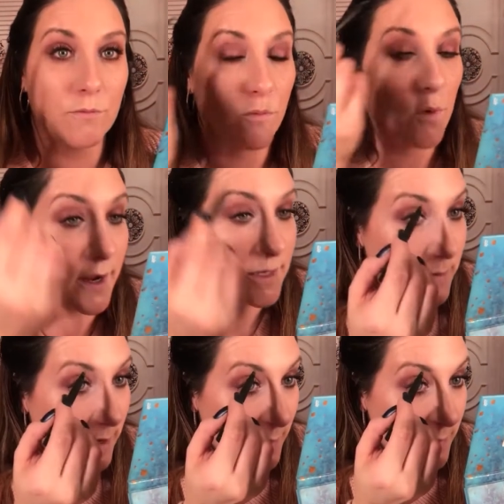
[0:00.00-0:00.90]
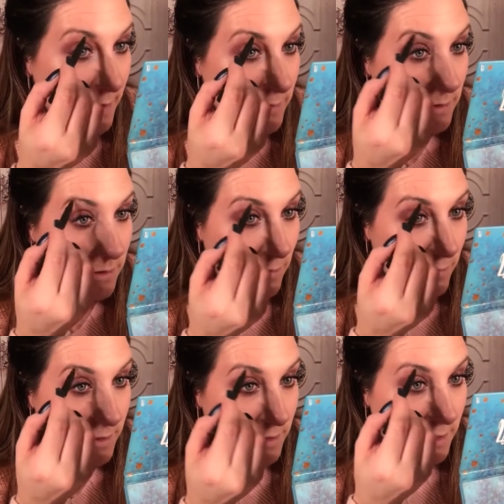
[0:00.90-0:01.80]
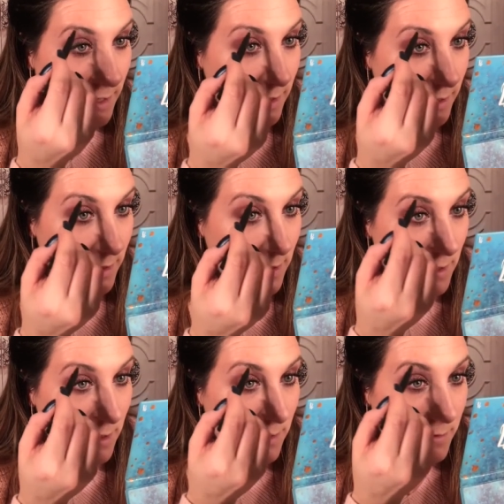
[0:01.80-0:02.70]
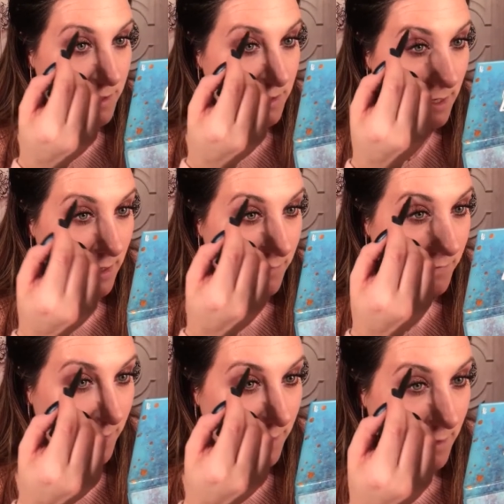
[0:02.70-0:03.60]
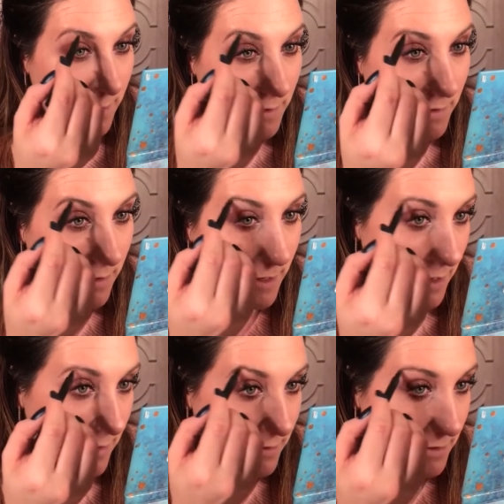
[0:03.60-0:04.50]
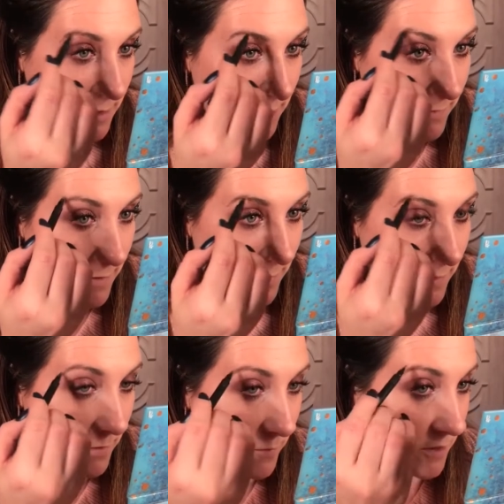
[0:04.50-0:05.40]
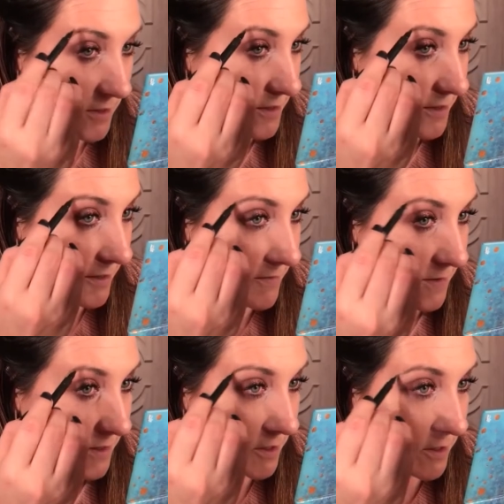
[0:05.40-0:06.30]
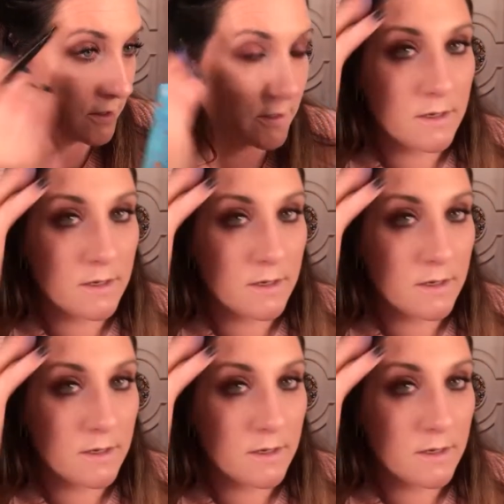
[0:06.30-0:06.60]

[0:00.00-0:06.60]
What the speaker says: wax my eyebrows, so we're just kind of filling them in right now just to give them a little more definition.